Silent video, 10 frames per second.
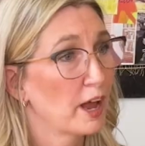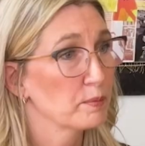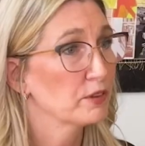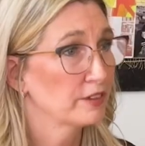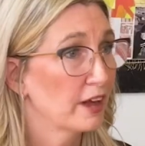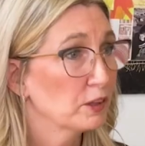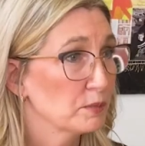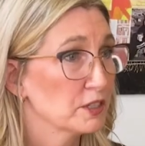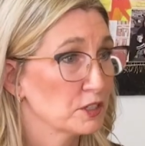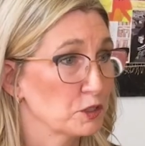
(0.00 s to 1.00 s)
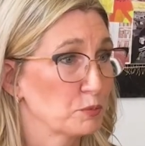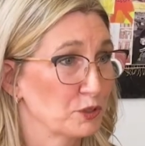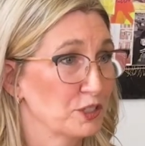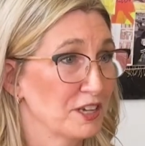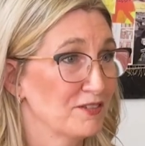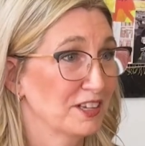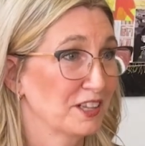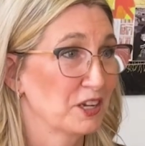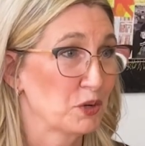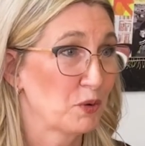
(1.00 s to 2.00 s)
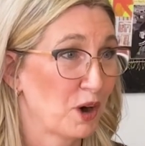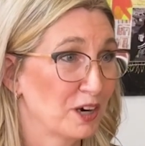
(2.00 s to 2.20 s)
the hypothalamus is perceiving that you